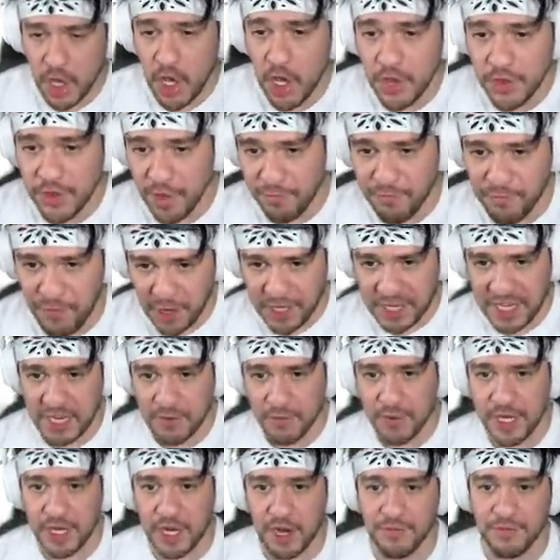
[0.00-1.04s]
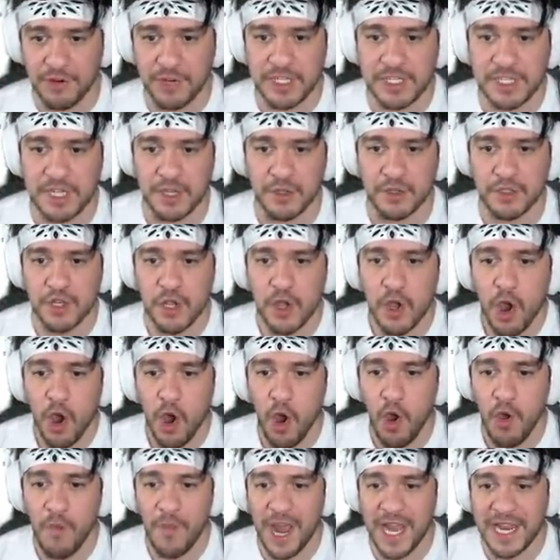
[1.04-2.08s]
The fucking recovery skills!
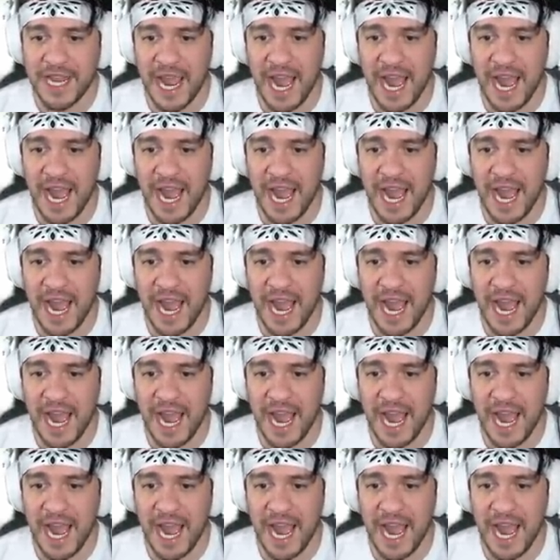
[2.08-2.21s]
Oh my